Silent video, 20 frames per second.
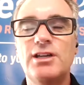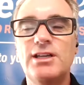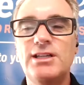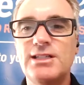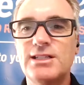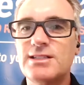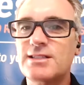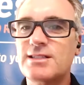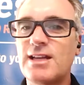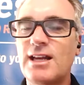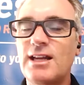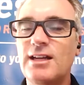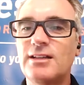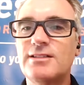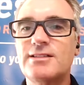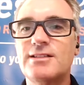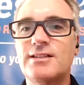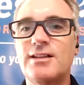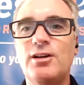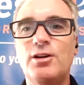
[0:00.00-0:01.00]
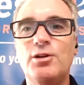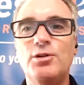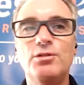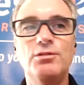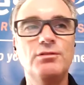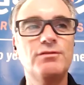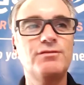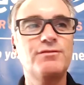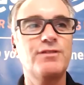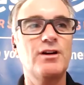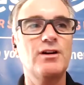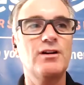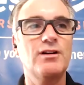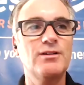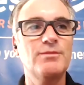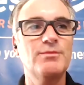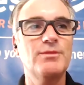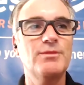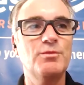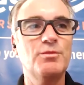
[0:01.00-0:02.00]
to sell us the whole
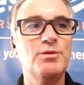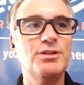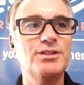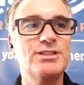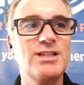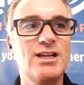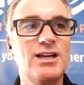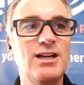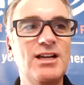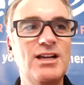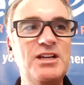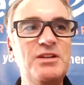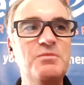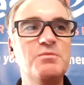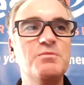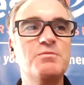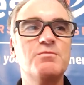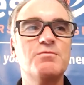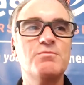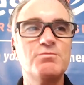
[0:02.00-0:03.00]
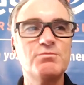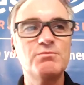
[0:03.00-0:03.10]
farm at one time,